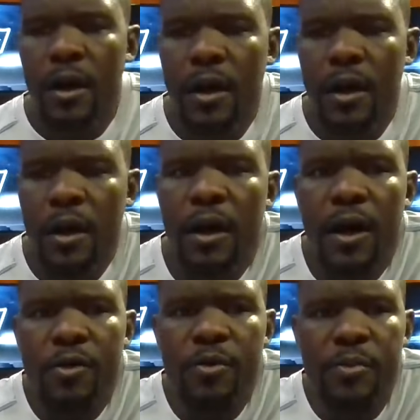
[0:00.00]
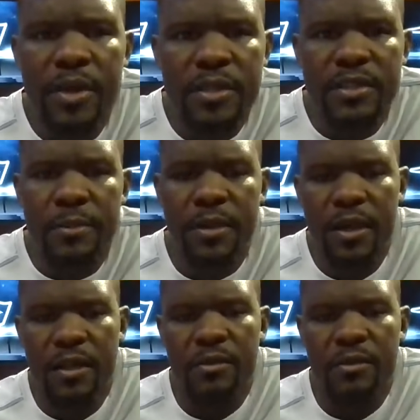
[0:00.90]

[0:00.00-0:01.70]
How do we bring the team together?